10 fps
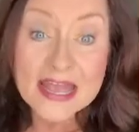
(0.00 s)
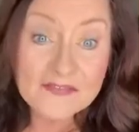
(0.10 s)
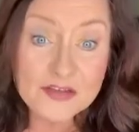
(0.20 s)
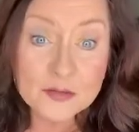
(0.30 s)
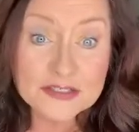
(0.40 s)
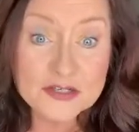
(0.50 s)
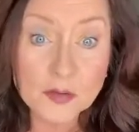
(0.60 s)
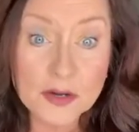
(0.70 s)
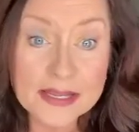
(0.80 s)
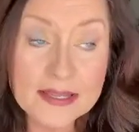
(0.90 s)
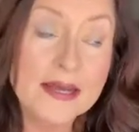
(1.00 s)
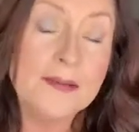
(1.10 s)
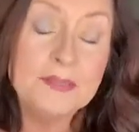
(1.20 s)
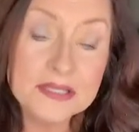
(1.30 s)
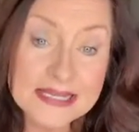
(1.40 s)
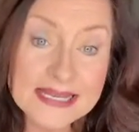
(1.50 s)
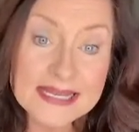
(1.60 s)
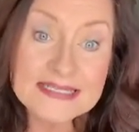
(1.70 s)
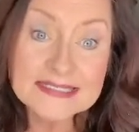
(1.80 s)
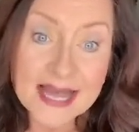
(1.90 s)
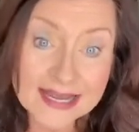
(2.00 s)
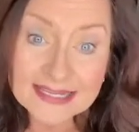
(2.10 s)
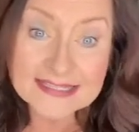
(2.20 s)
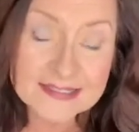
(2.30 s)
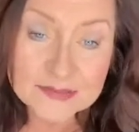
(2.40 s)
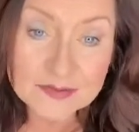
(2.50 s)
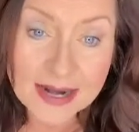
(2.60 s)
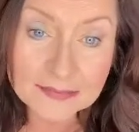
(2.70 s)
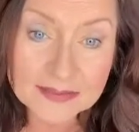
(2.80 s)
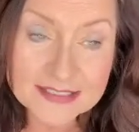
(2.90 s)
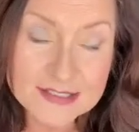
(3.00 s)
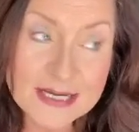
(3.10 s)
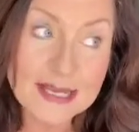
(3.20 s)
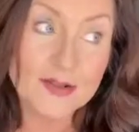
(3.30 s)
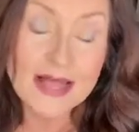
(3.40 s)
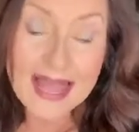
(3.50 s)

If you enjoy, please like and subscribe to this channel